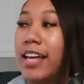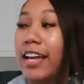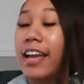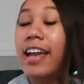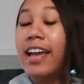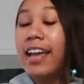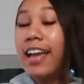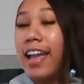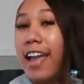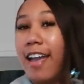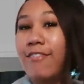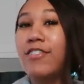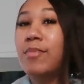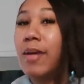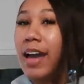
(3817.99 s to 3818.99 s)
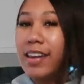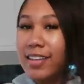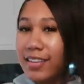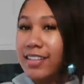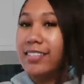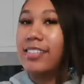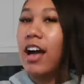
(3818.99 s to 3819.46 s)
Like, everybody
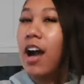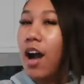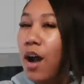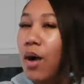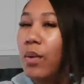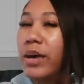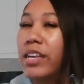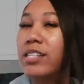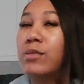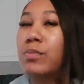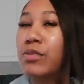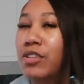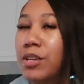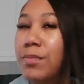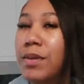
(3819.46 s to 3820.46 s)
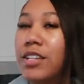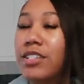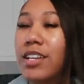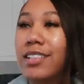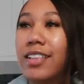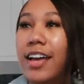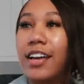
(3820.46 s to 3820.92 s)
is always pretty much
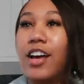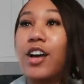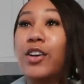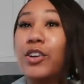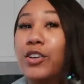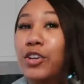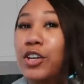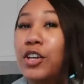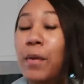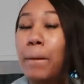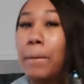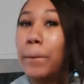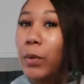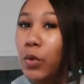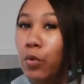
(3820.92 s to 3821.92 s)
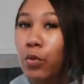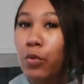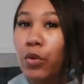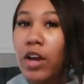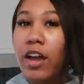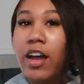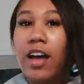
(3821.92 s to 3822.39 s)
in like a good
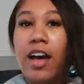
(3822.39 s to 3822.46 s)
mood.